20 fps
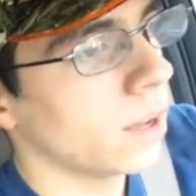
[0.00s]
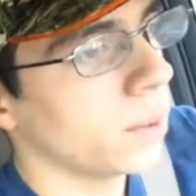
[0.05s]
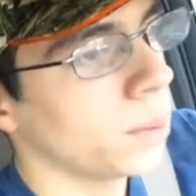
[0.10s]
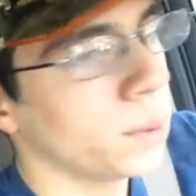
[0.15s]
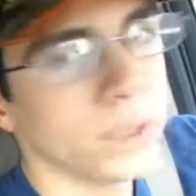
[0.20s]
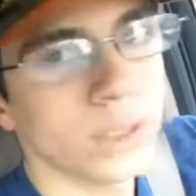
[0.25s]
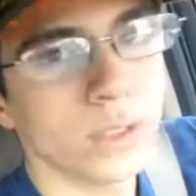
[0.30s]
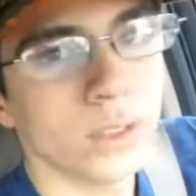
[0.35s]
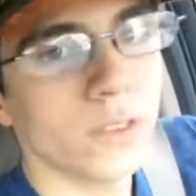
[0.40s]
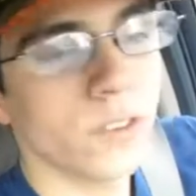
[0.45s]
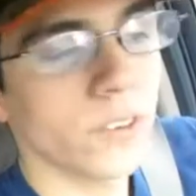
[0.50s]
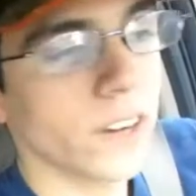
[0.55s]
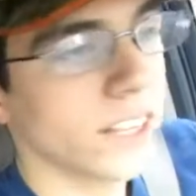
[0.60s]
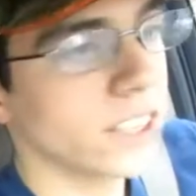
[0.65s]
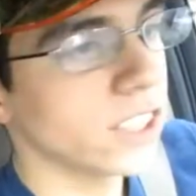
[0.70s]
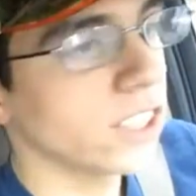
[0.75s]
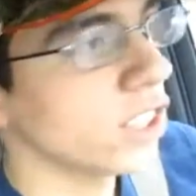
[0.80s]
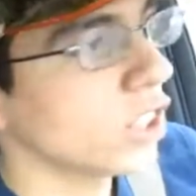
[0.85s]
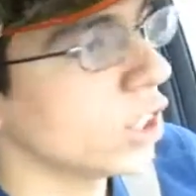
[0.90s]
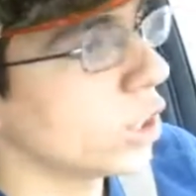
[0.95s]
Please don't forget
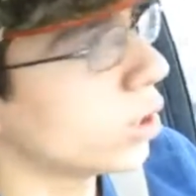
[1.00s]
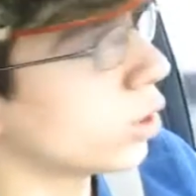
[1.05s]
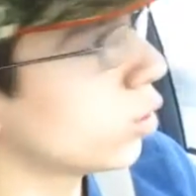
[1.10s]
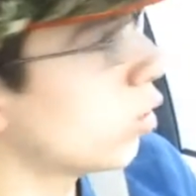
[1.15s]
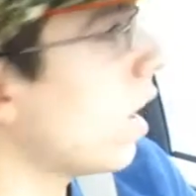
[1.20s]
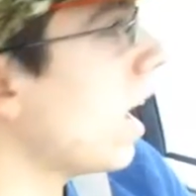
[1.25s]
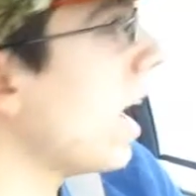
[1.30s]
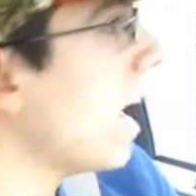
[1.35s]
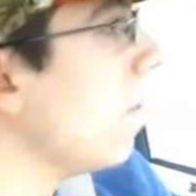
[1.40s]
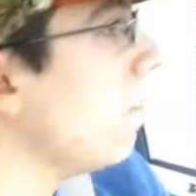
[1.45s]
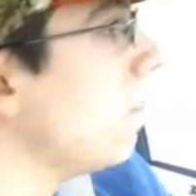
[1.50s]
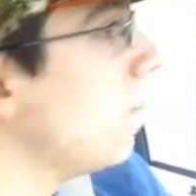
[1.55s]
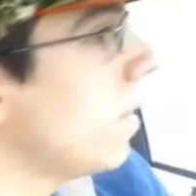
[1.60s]
to subscribe.